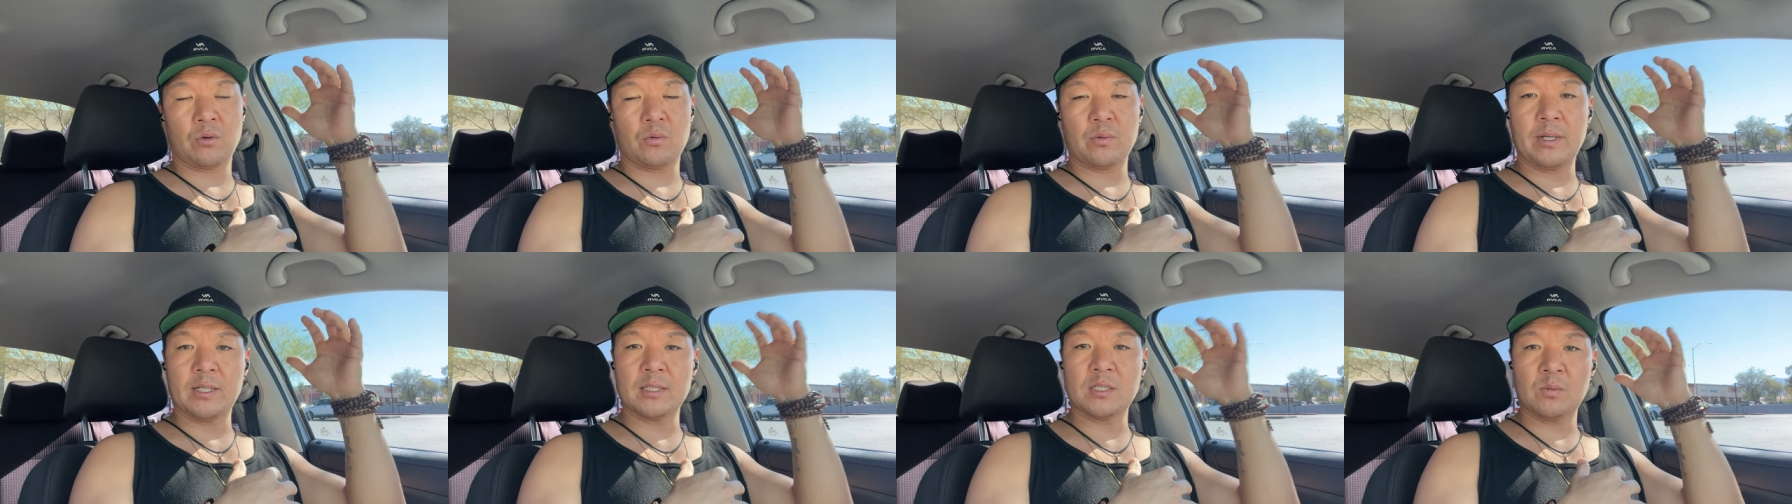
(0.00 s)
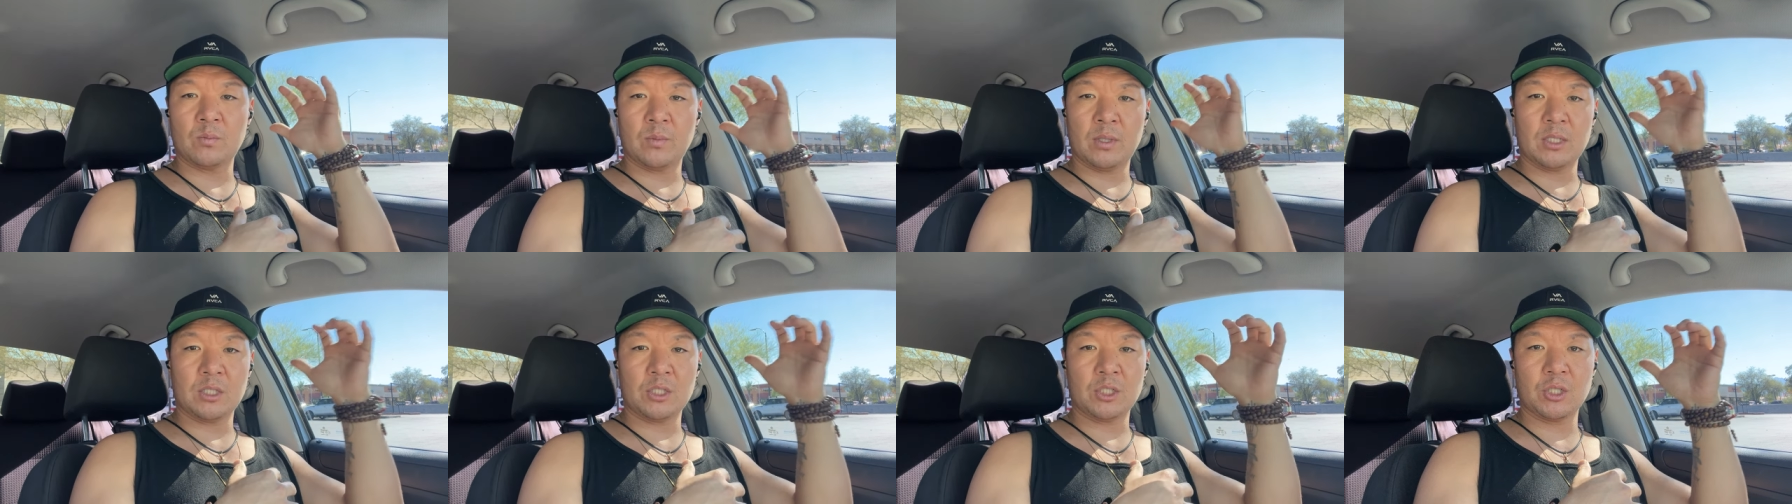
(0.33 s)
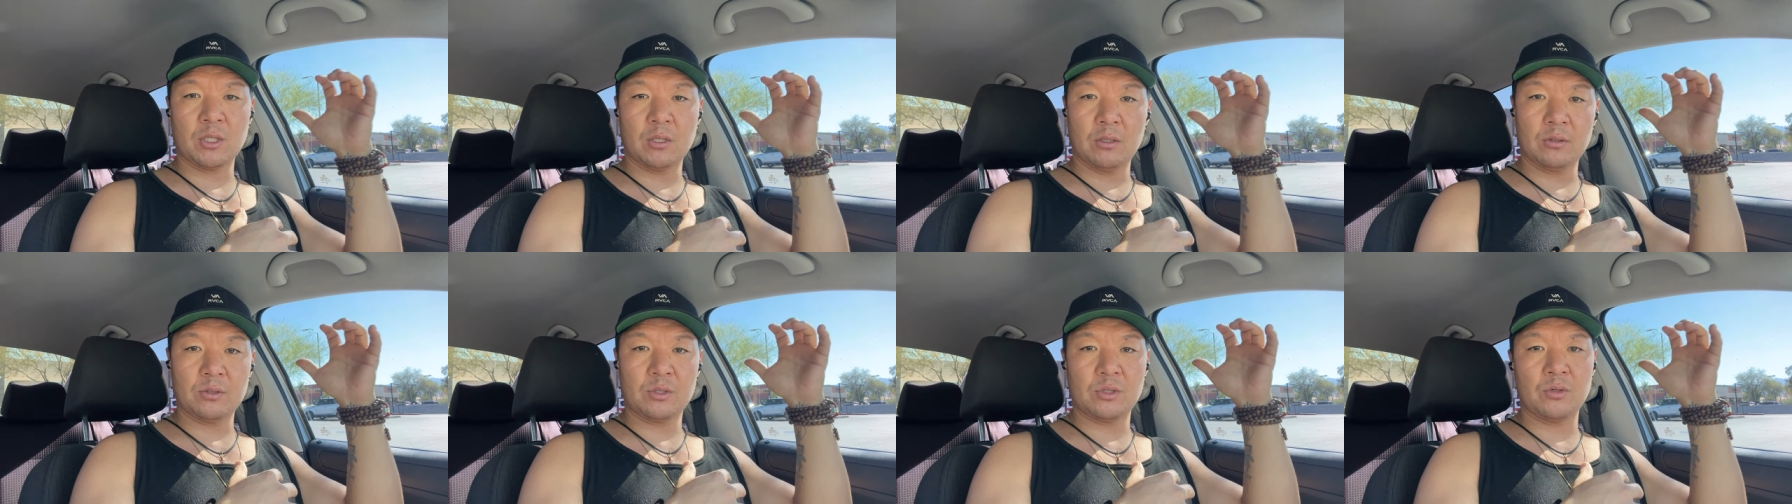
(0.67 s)
resume
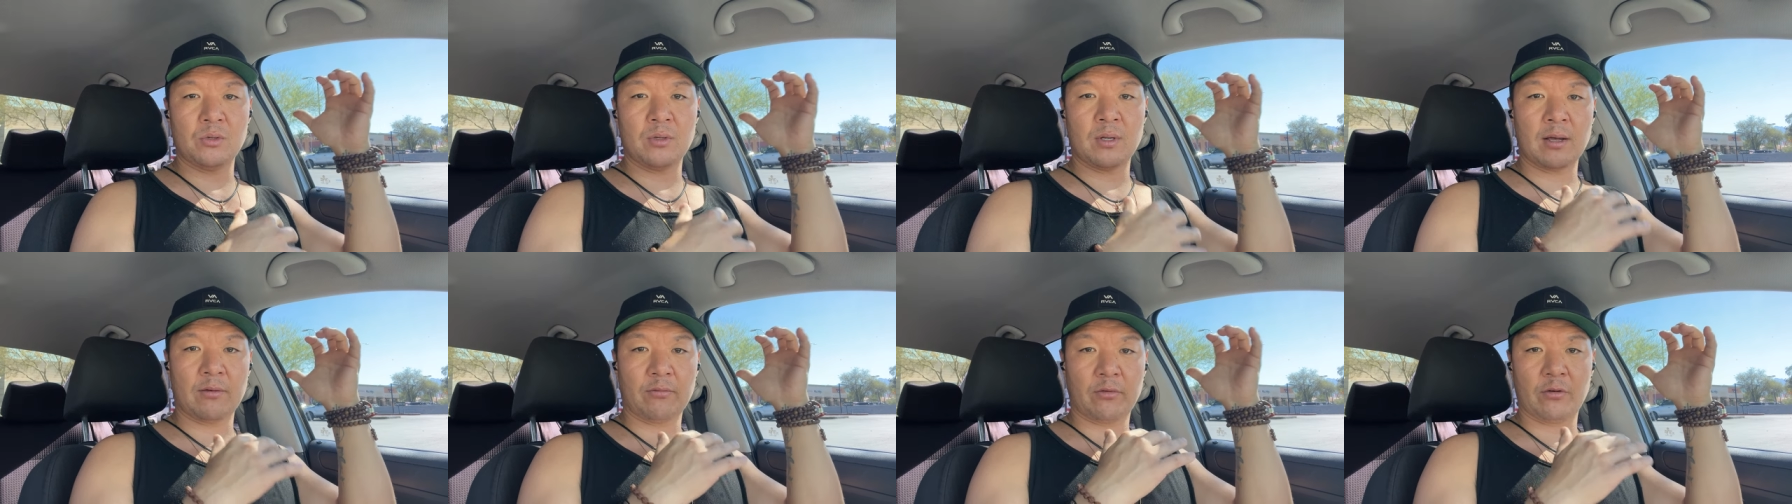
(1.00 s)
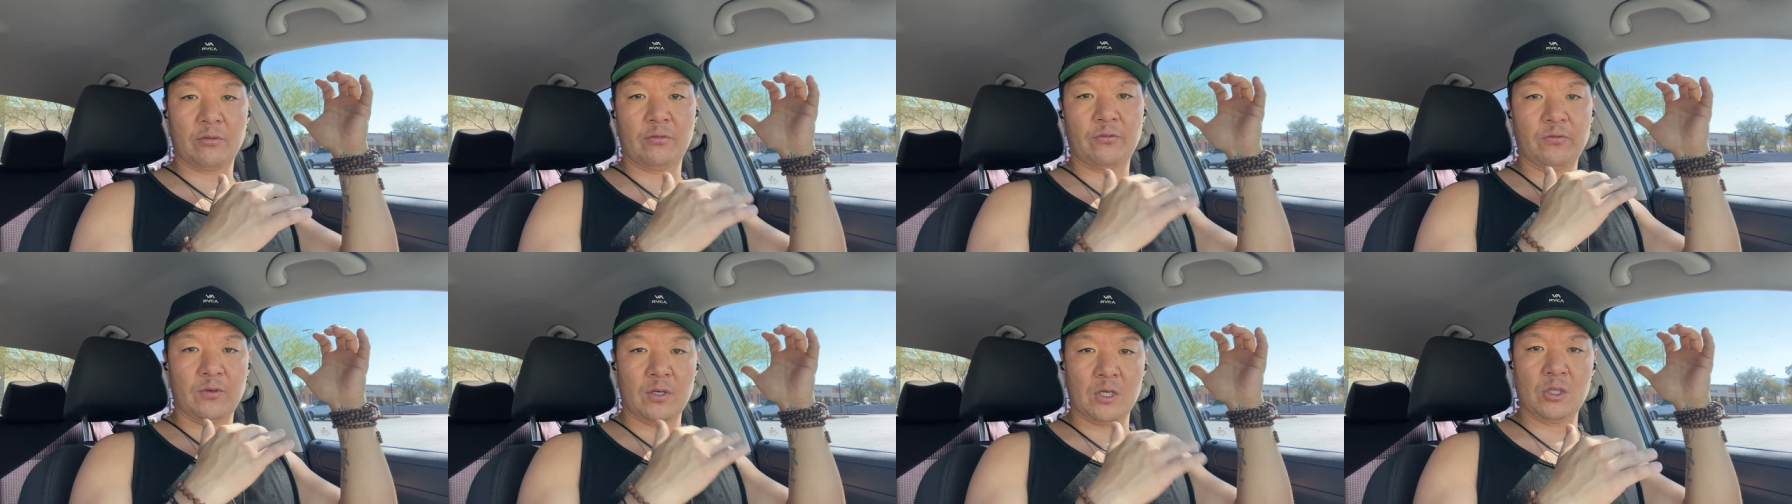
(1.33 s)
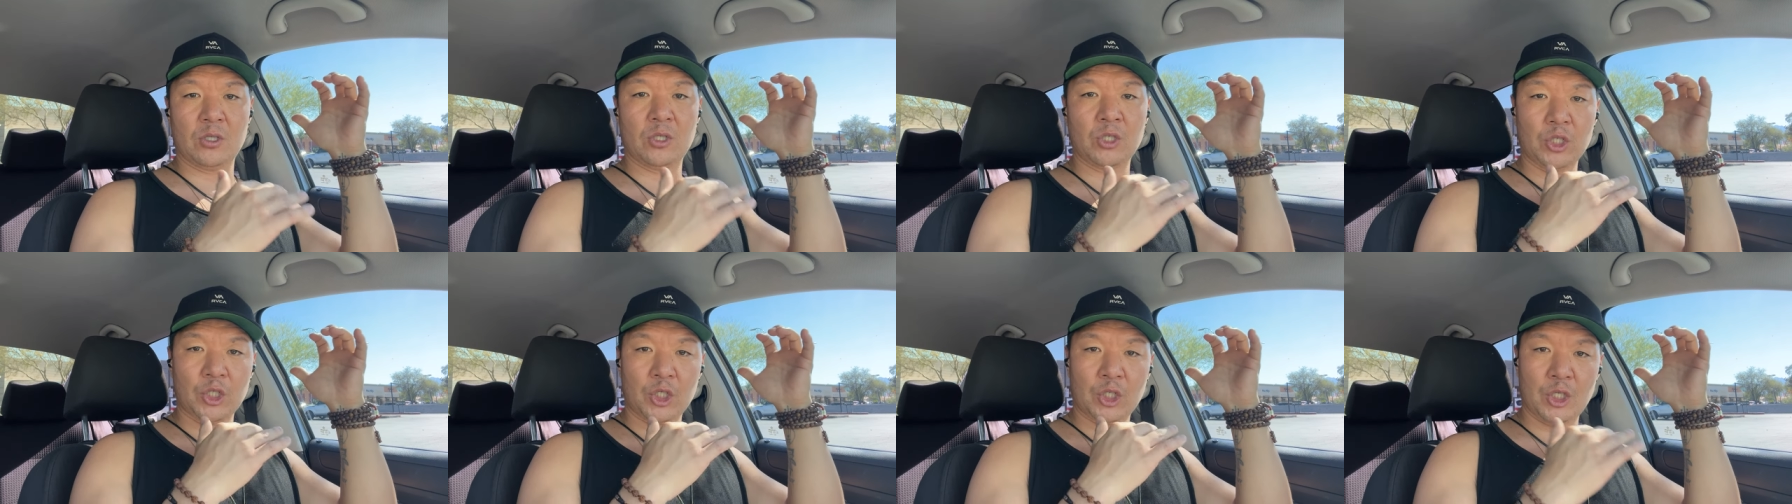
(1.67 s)
shows, you never
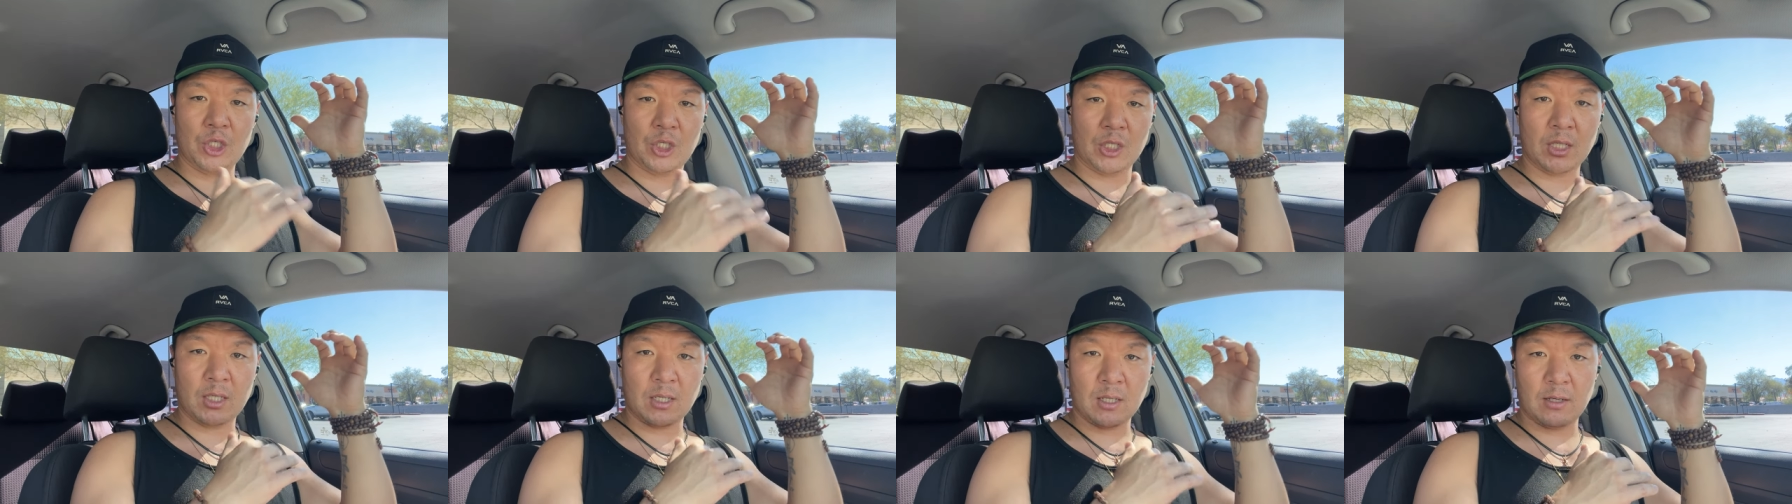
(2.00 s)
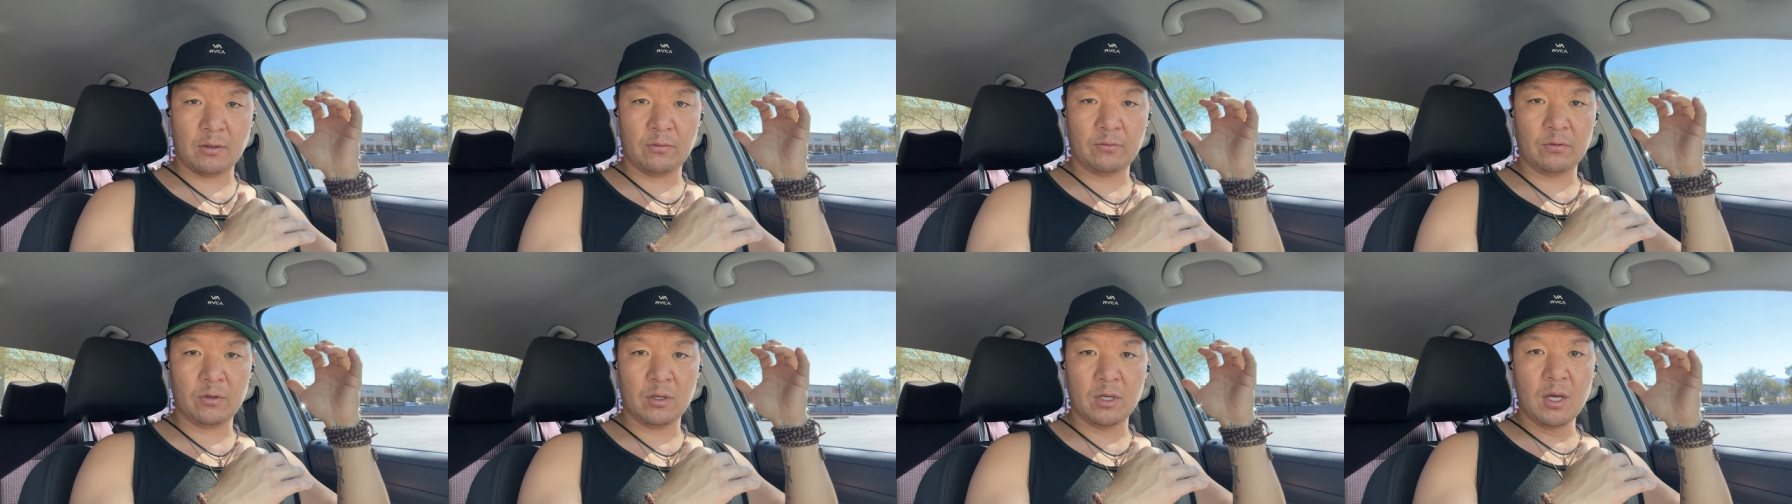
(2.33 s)
feel good enough.